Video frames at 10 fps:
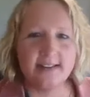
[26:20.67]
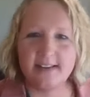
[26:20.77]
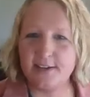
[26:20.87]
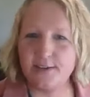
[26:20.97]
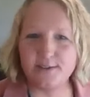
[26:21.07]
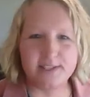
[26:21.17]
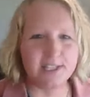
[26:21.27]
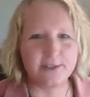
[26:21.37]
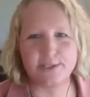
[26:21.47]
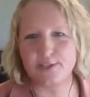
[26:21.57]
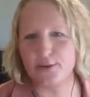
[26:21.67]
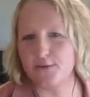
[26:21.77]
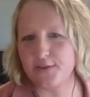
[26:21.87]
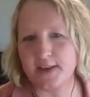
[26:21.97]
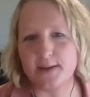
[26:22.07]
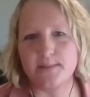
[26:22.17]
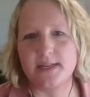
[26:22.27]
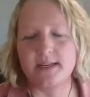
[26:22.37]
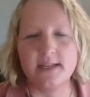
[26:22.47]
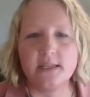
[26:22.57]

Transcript: you know, clear snow for them and